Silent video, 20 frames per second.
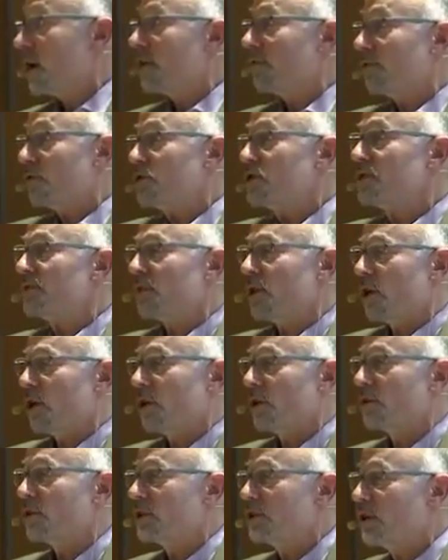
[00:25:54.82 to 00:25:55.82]
uh, first of
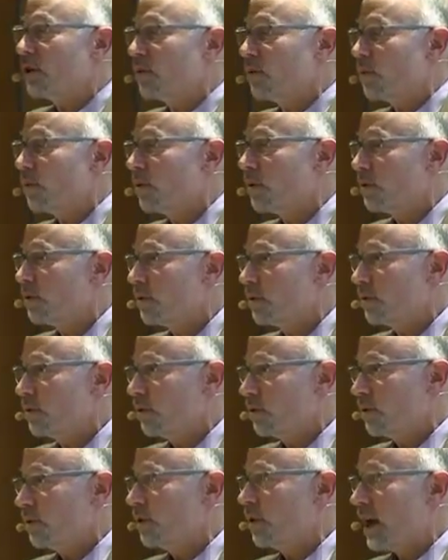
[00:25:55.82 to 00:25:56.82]
all, you know,
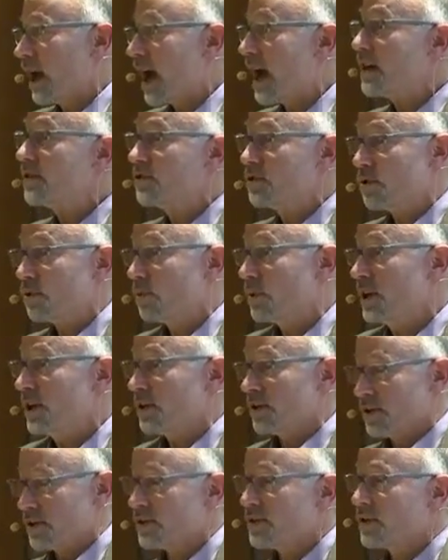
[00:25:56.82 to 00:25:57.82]
ask your
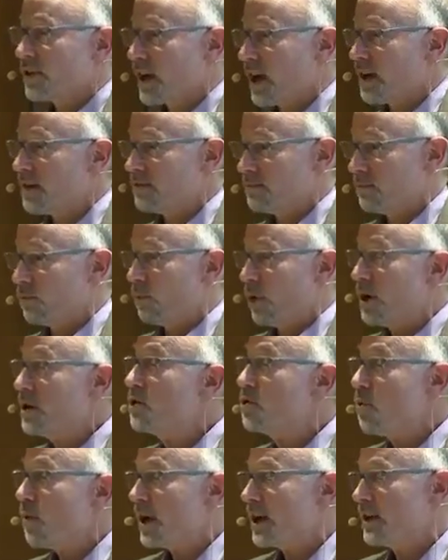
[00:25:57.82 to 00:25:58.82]
readers, what
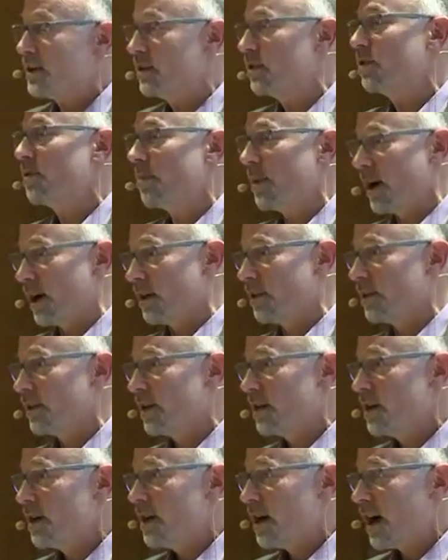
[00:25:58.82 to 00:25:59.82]
do you want to hear about?
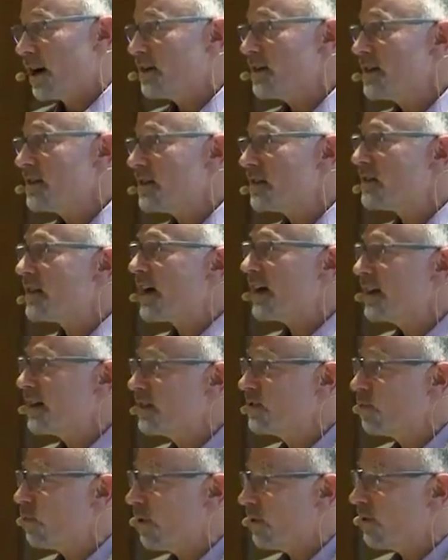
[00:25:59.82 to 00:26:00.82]
I think that that
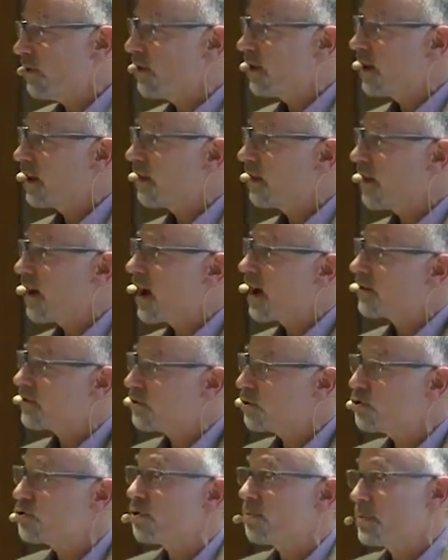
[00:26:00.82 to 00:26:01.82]
is one thing
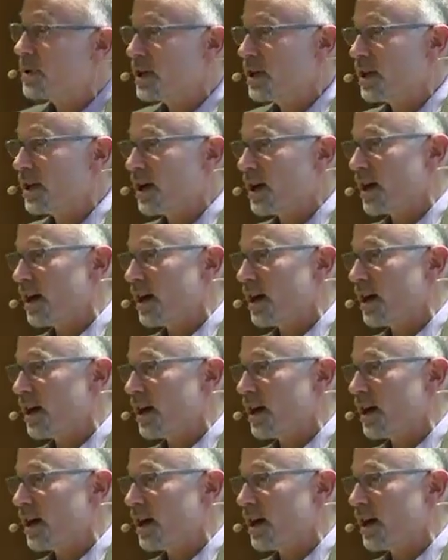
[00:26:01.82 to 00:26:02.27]
that social media